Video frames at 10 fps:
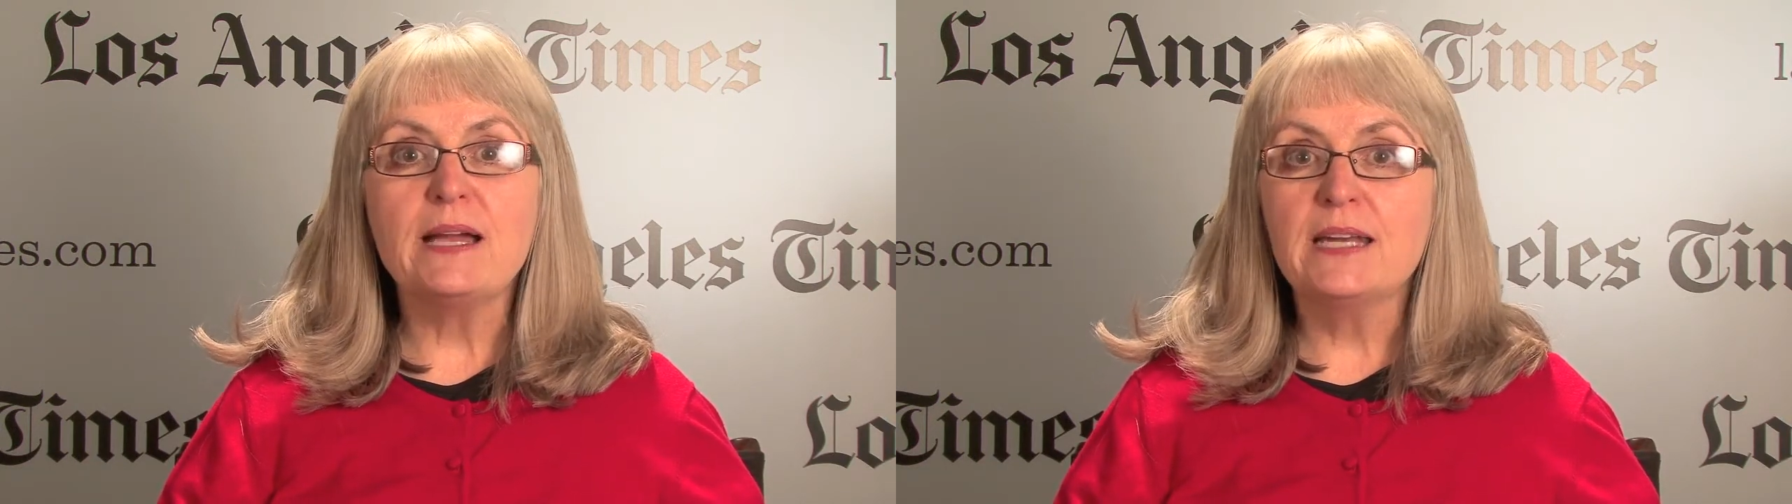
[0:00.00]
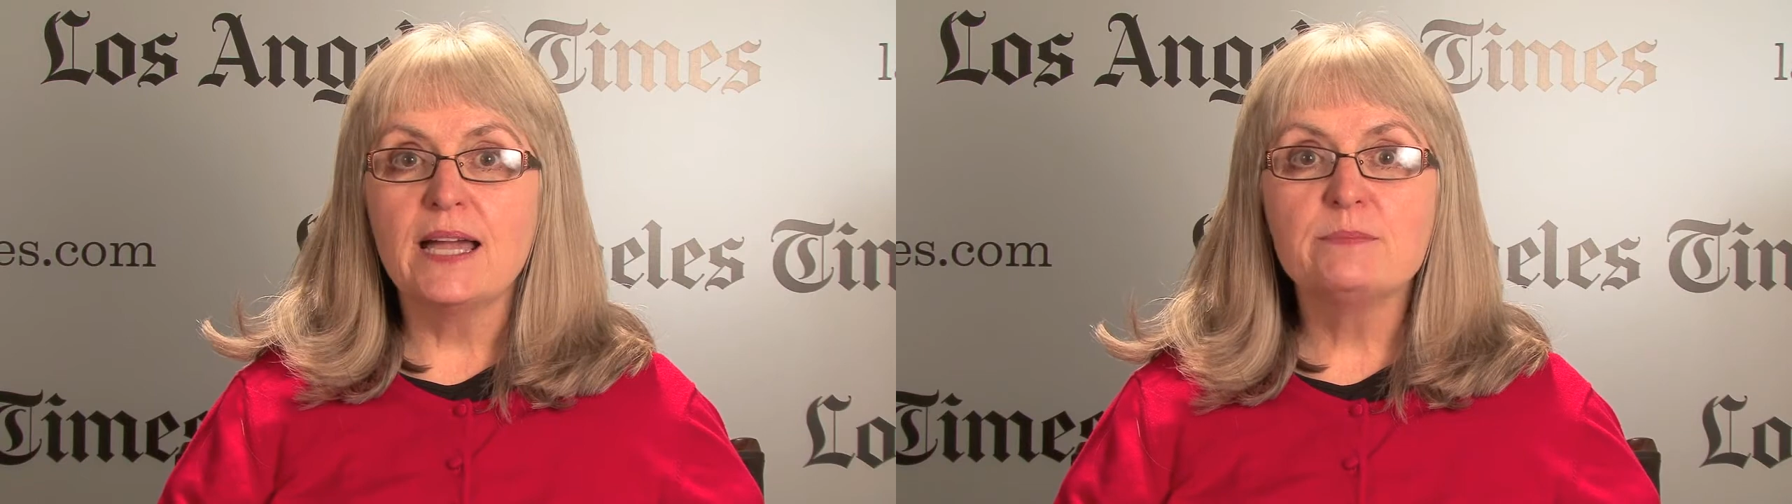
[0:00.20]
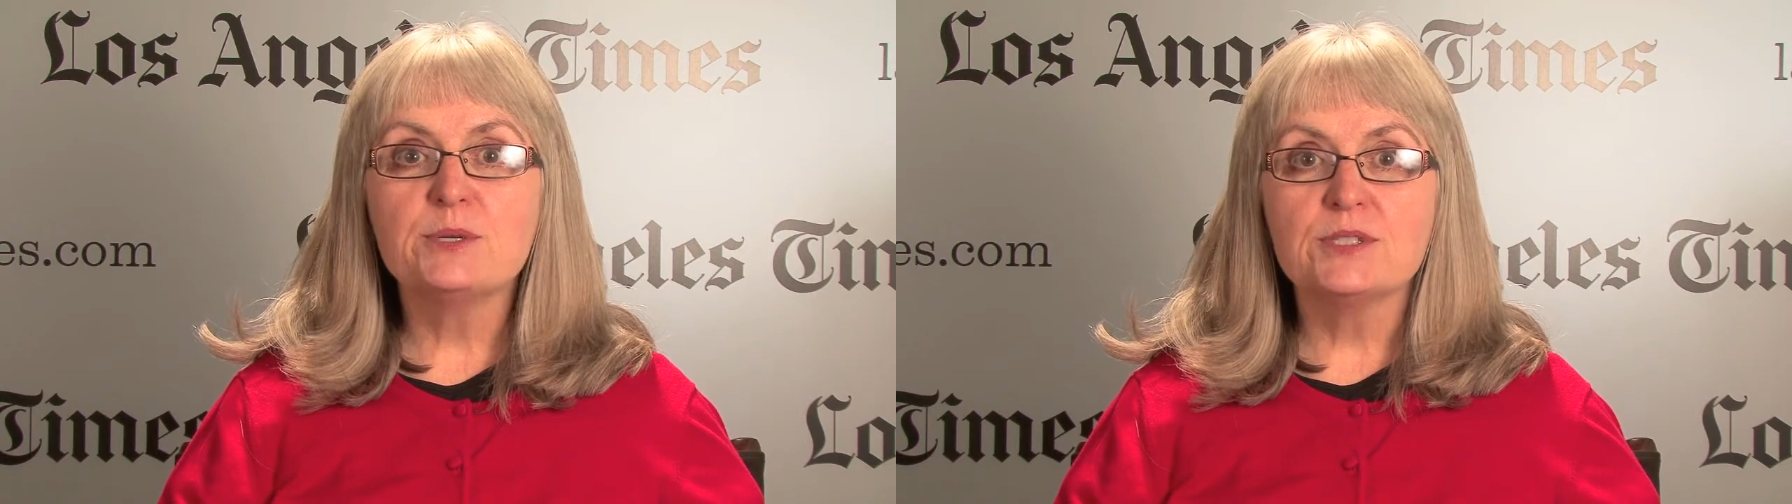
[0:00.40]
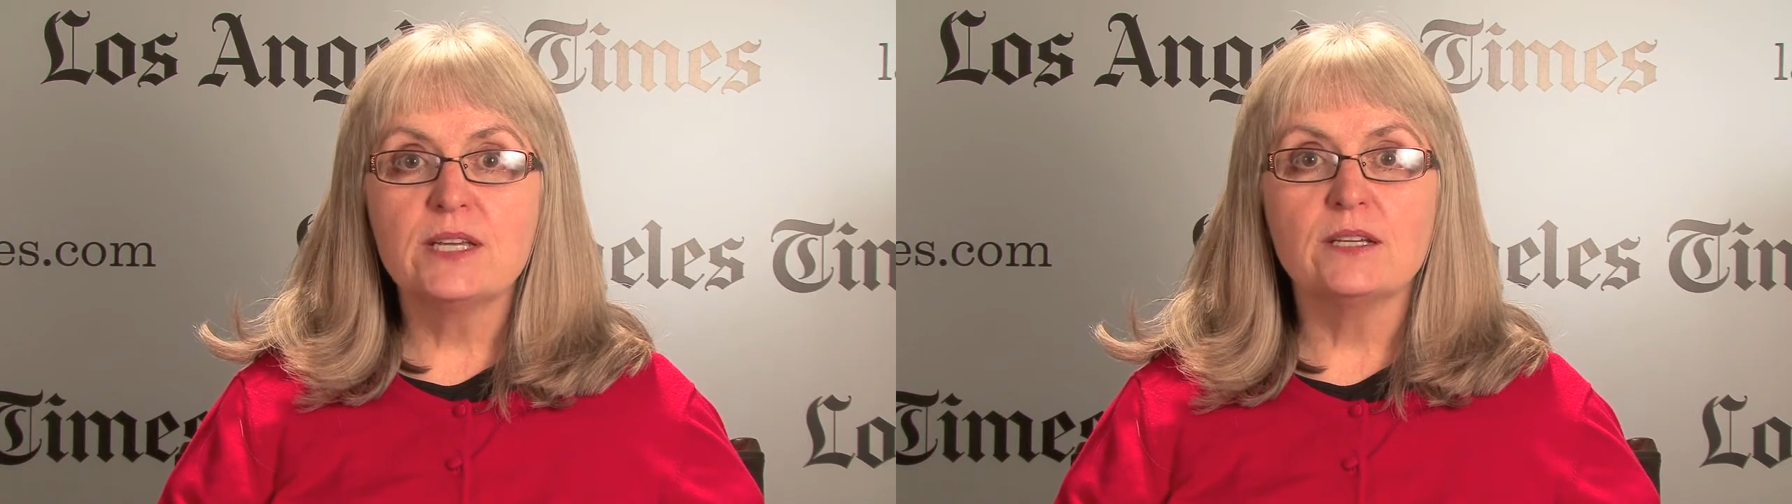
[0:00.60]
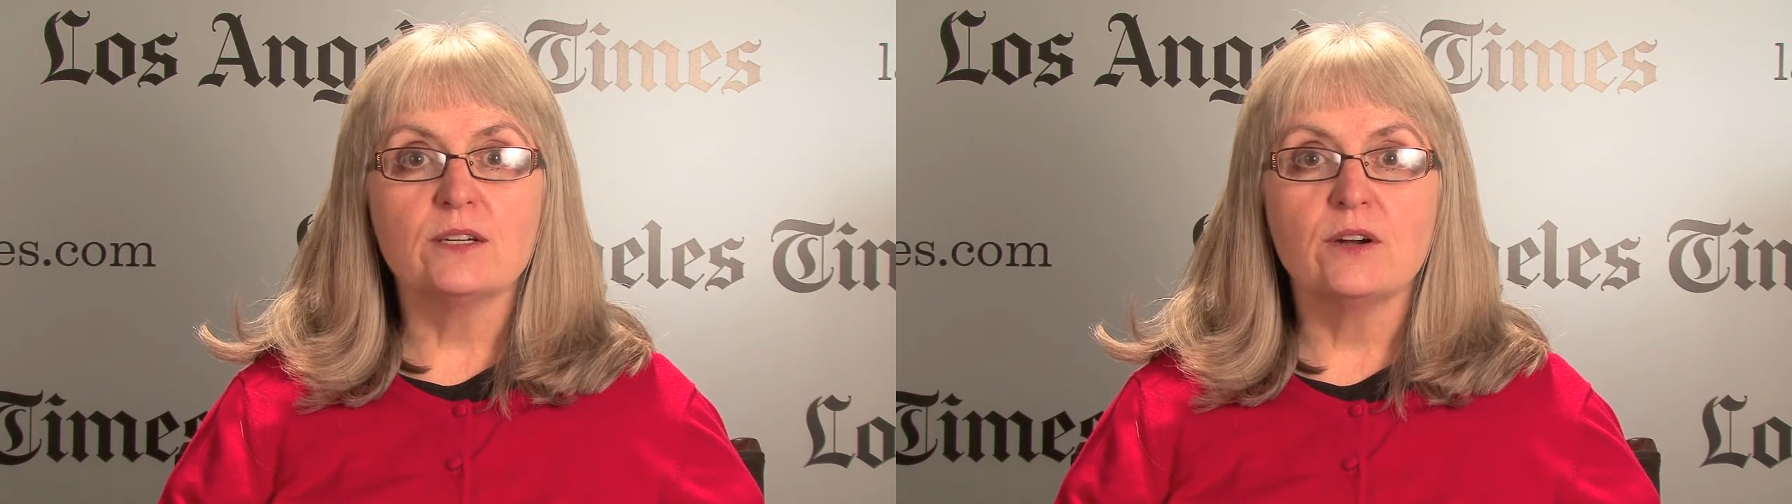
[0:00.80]

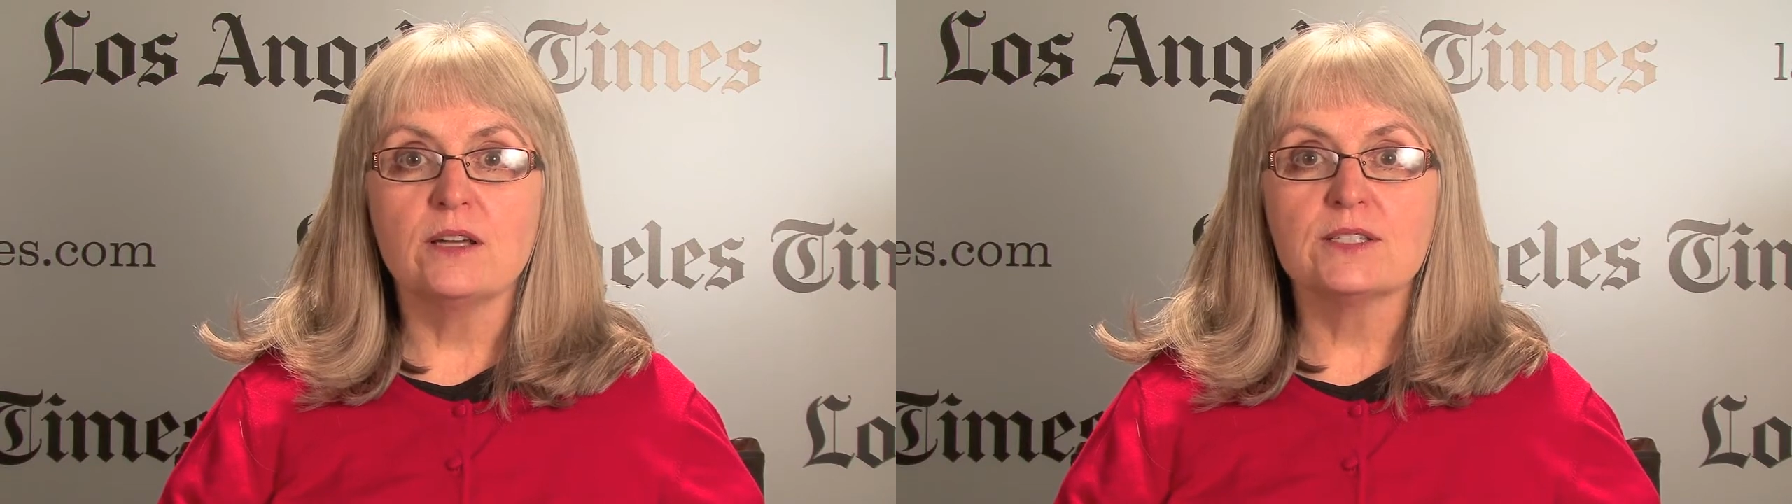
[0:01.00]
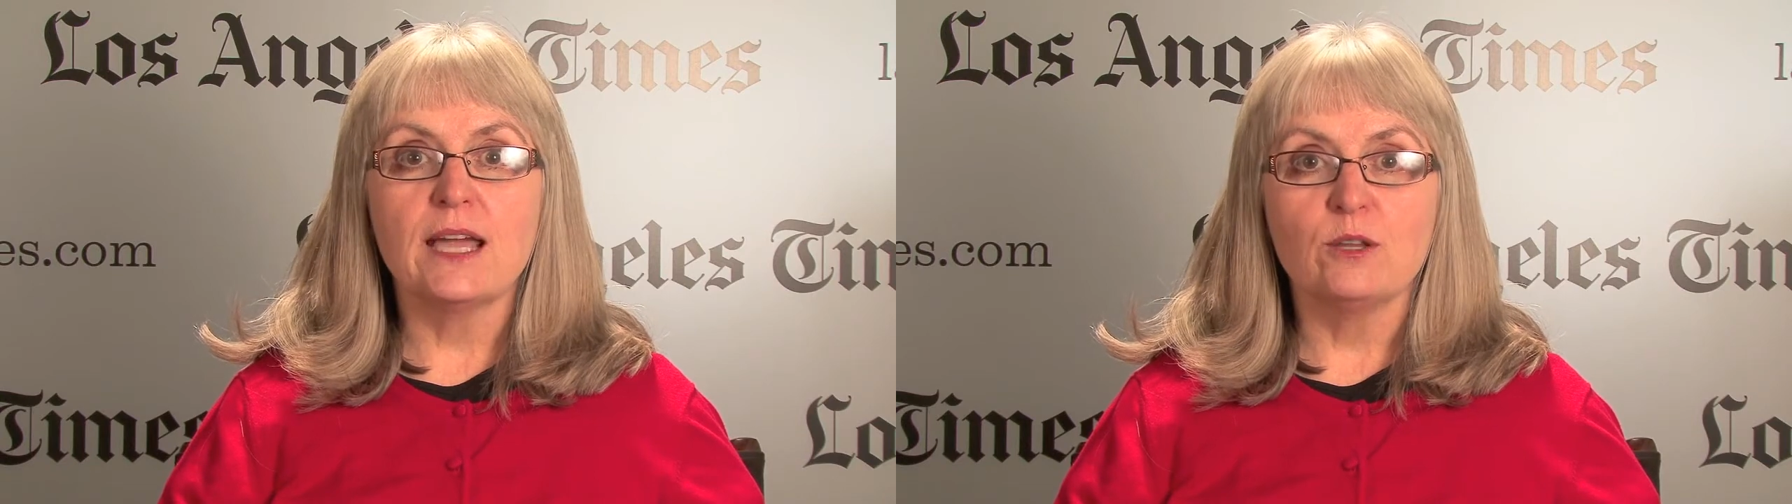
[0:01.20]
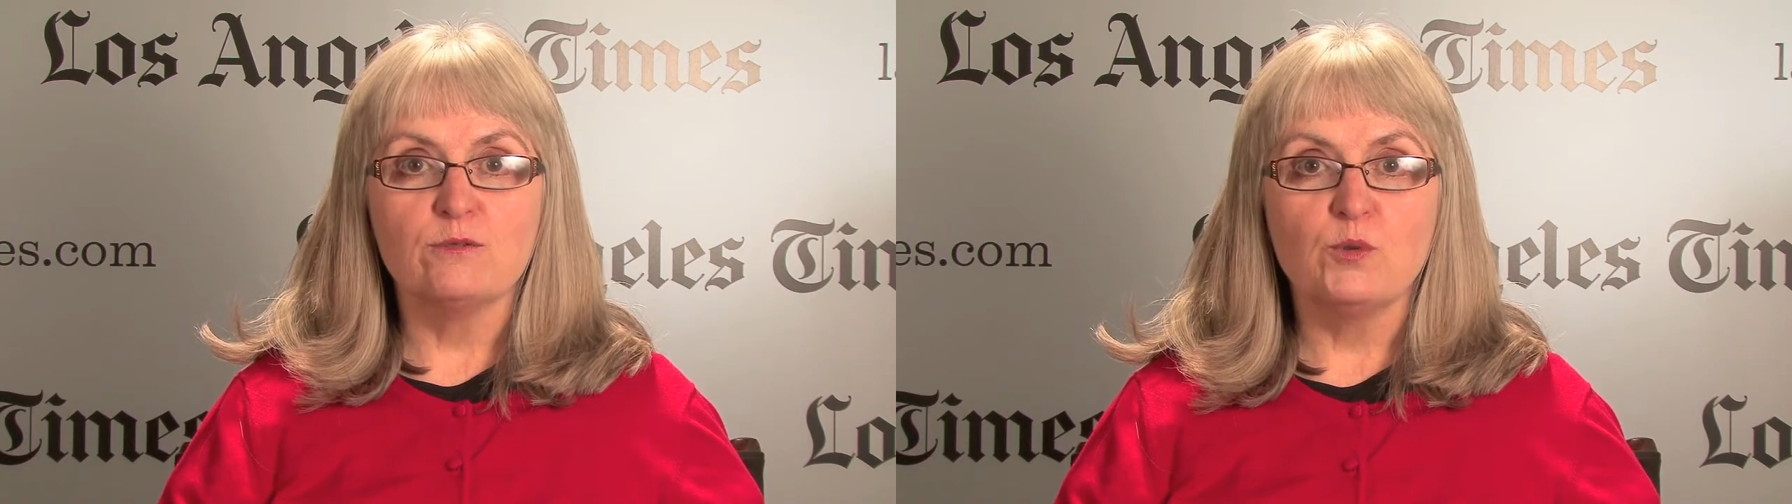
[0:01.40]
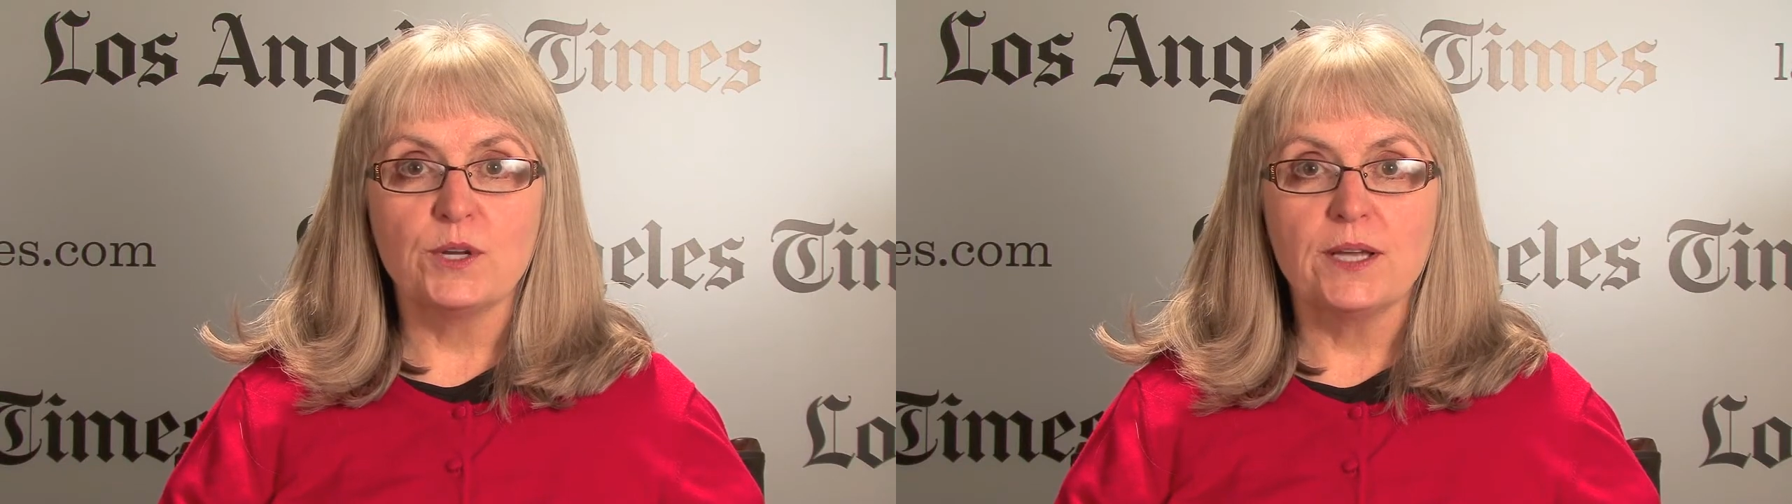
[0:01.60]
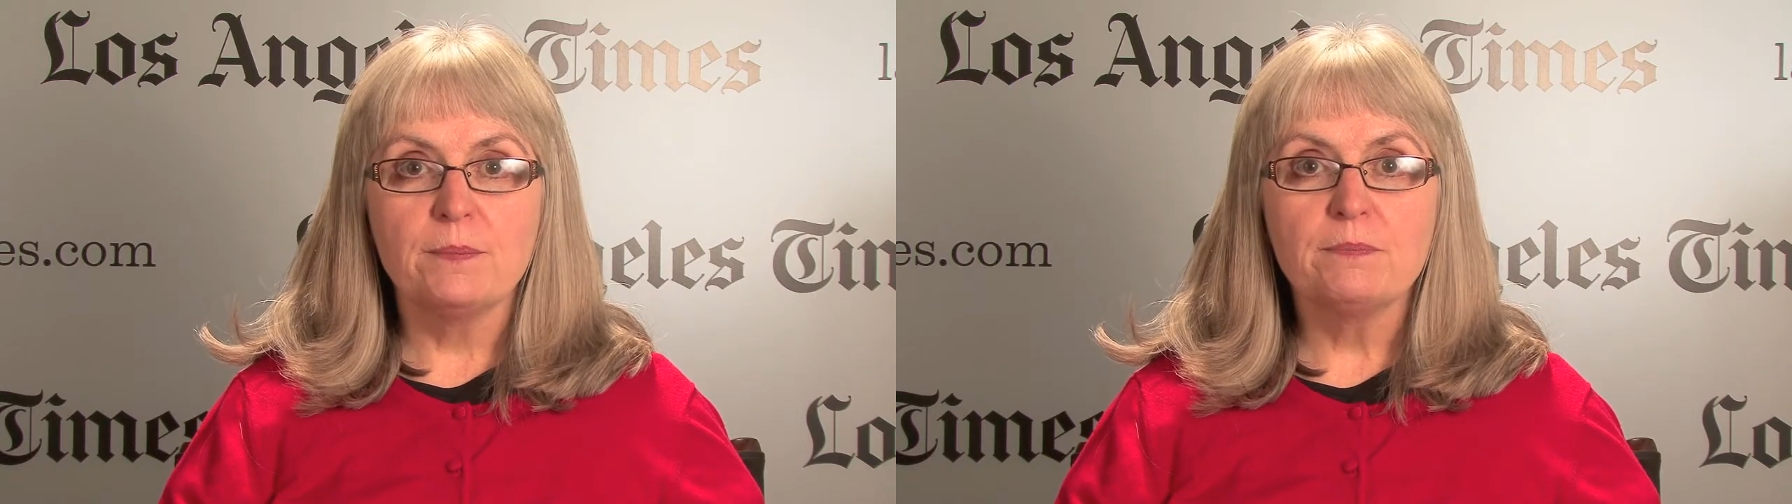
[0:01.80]
9% across California,